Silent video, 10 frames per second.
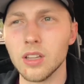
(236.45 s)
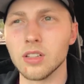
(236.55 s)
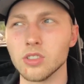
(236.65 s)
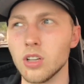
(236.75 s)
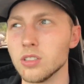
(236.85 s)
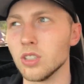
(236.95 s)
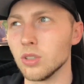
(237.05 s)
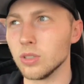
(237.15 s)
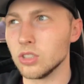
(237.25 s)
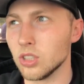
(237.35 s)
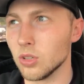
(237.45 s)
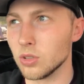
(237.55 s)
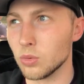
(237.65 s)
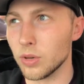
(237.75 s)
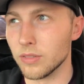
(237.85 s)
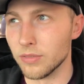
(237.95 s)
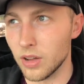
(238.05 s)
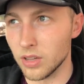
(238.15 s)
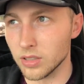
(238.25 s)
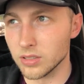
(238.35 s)
There's also a show in Twin
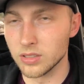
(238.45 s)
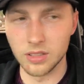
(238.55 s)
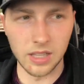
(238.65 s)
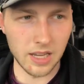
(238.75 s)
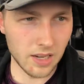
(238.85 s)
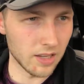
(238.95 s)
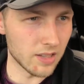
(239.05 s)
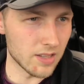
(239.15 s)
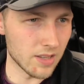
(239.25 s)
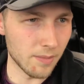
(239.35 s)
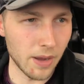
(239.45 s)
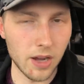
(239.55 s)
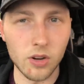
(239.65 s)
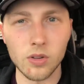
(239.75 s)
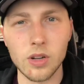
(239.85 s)
Falls that is about